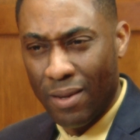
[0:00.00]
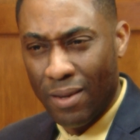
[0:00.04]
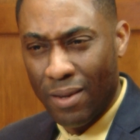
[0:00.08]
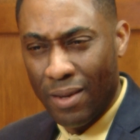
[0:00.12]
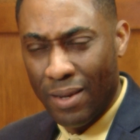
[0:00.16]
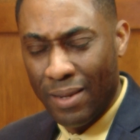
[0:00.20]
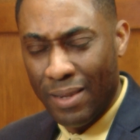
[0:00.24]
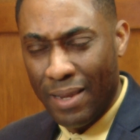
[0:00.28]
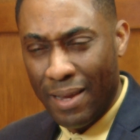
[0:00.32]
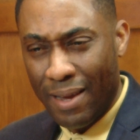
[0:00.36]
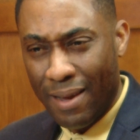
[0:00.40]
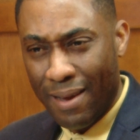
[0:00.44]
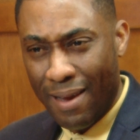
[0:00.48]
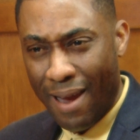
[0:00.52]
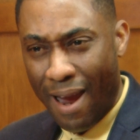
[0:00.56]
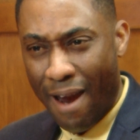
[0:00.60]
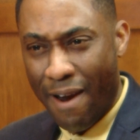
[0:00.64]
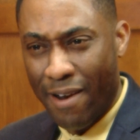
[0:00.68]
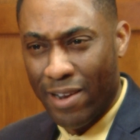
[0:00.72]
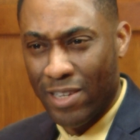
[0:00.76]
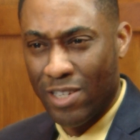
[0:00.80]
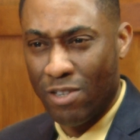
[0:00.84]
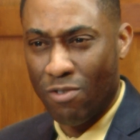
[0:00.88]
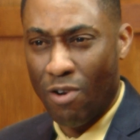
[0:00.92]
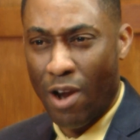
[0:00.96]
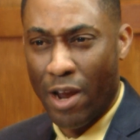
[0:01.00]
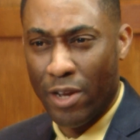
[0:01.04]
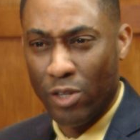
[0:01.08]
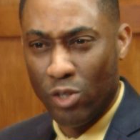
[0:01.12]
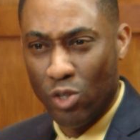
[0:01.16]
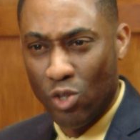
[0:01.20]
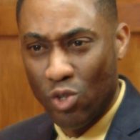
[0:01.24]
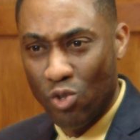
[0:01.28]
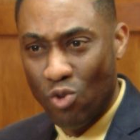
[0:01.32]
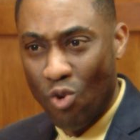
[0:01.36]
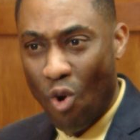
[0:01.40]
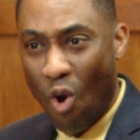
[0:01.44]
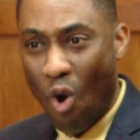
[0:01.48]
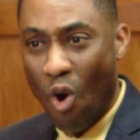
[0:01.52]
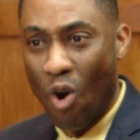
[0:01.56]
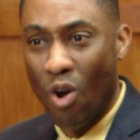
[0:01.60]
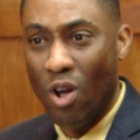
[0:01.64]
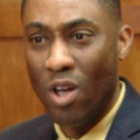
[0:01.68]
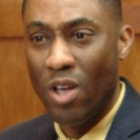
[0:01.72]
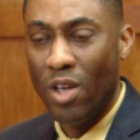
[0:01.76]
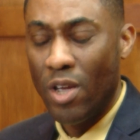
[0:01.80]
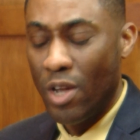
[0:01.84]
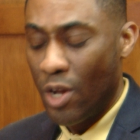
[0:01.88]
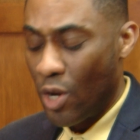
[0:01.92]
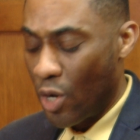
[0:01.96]
and characterize strong,
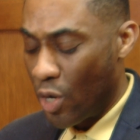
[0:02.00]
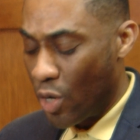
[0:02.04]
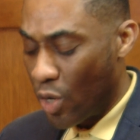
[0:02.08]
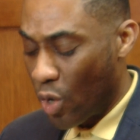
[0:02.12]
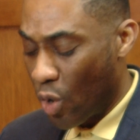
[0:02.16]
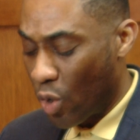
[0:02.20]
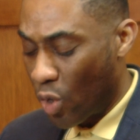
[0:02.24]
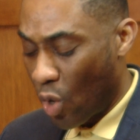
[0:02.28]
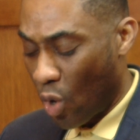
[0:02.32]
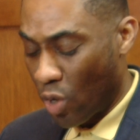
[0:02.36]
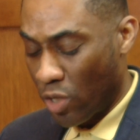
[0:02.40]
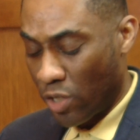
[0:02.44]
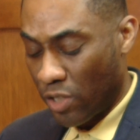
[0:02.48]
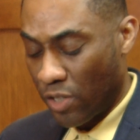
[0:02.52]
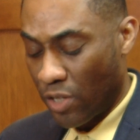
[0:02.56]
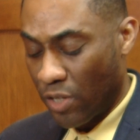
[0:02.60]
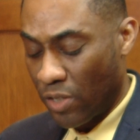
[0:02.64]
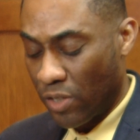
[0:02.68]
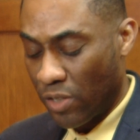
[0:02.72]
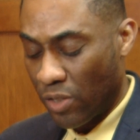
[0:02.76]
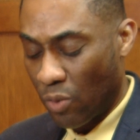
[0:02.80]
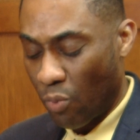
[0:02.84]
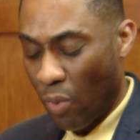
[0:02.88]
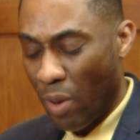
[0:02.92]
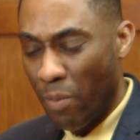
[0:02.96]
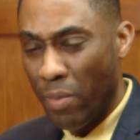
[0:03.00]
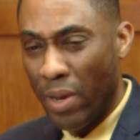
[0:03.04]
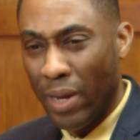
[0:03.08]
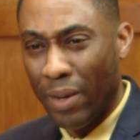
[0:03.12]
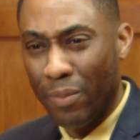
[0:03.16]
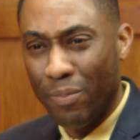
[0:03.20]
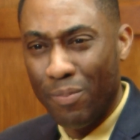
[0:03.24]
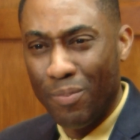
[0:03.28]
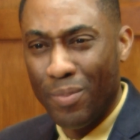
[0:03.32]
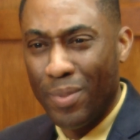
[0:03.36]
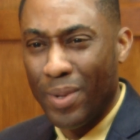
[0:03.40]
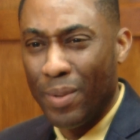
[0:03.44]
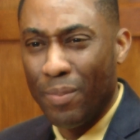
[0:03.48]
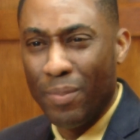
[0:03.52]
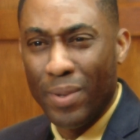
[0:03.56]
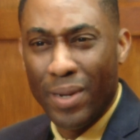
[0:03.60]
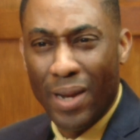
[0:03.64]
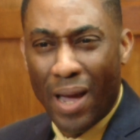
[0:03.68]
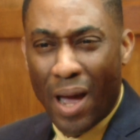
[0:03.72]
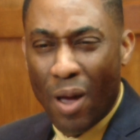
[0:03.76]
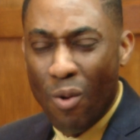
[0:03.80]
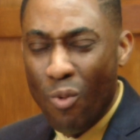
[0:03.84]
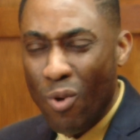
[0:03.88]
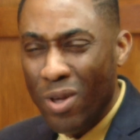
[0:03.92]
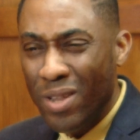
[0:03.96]
no-nonsense women. But
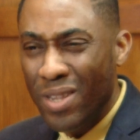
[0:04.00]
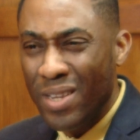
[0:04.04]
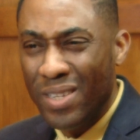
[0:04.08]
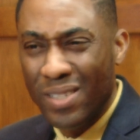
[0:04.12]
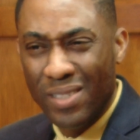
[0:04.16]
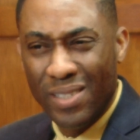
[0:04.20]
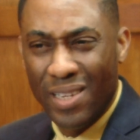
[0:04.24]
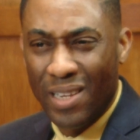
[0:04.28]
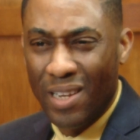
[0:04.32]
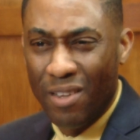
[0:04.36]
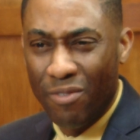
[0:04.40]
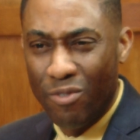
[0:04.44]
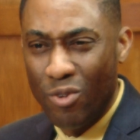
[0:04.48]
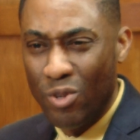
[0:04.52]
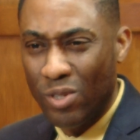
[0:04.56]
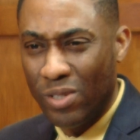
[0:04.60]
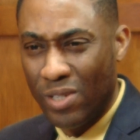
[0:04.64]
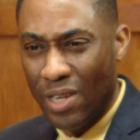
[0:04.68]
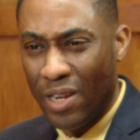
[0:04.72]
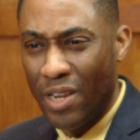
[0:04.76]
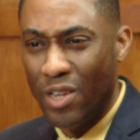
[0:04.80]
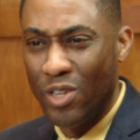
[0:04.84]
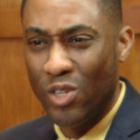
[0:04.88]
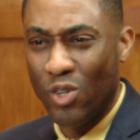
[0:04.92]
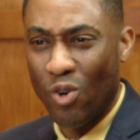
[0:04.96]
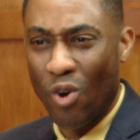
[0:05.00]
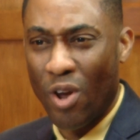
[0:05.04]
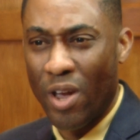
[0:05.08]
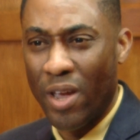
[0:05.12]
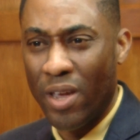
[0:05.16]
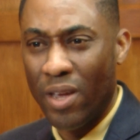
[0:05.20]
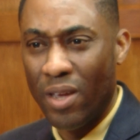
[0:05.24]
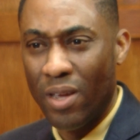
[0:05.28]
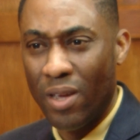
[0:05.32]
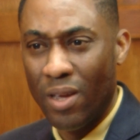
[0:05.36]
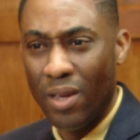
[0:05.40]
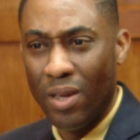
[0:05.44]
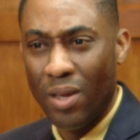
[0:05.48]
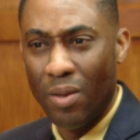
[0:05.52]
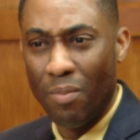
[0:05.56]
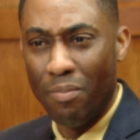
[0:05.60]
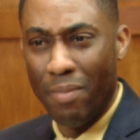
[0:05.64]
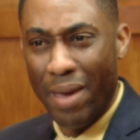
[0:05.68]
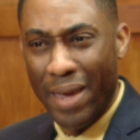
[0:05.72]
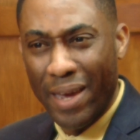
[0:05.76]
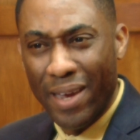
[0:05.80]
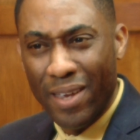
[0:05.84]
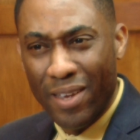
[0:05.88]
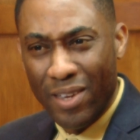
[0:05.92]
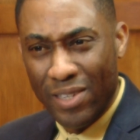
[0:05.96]
I wonder still if you still enjoy
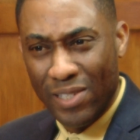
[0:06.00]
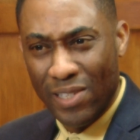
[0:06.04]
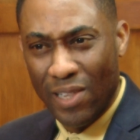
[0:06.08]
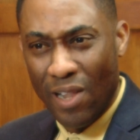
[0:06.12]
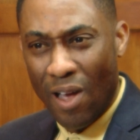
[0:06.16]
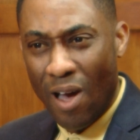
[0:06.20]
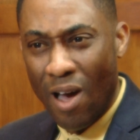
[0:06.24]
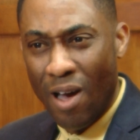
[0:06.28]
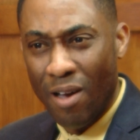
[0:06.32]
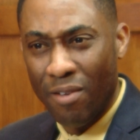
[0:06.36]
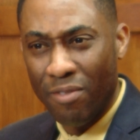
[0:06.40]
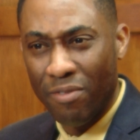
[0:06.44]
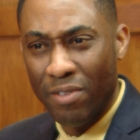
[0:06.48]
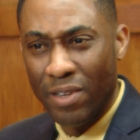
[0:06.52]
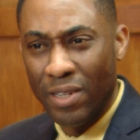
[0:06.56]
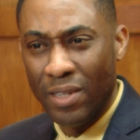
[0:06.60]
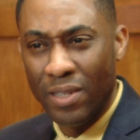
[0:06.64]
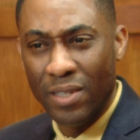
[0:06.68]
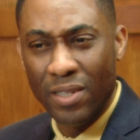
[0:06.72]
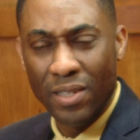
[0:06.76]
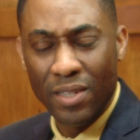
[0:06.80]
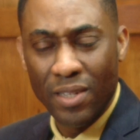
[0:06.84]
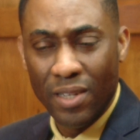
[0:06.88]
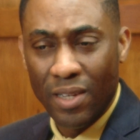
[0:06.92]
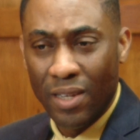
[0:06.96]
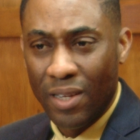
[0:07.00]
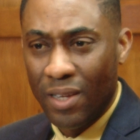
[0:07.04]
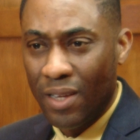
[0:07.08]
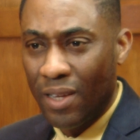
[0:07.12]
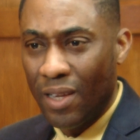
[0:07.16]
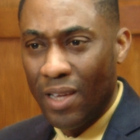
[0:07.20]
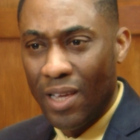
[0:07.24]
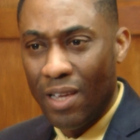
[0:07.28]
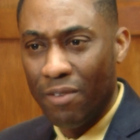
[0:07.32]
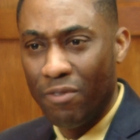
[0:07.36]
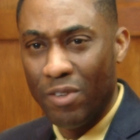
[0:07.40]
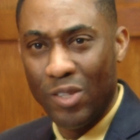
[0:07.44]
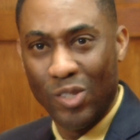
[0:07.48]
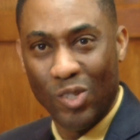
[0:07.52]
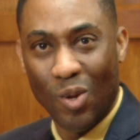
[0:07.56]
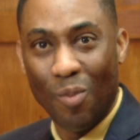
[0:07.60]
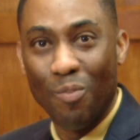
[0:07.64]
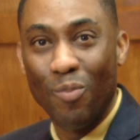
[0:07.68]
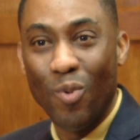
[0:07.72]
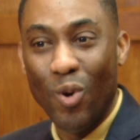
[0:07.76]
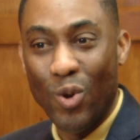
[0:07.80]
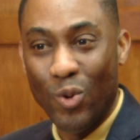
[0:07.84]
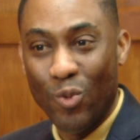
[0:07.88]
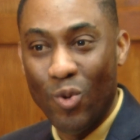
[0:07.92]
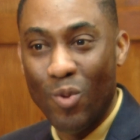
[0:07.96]
making us laugh, and if at some
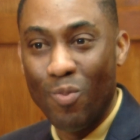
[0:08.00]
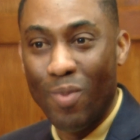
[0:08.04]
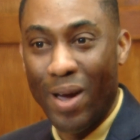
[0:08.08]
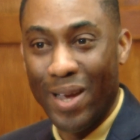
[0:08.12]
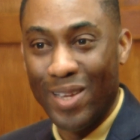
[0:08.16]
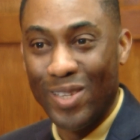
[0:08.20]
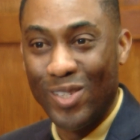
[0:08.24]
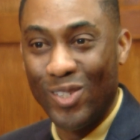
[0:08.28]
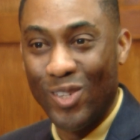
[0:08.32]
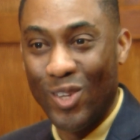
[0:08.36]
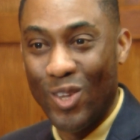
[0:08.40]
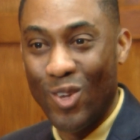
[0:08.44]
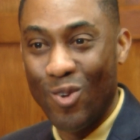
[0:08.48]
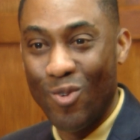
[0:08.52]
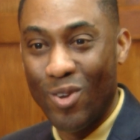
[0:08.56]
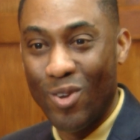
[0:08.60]
point we might see you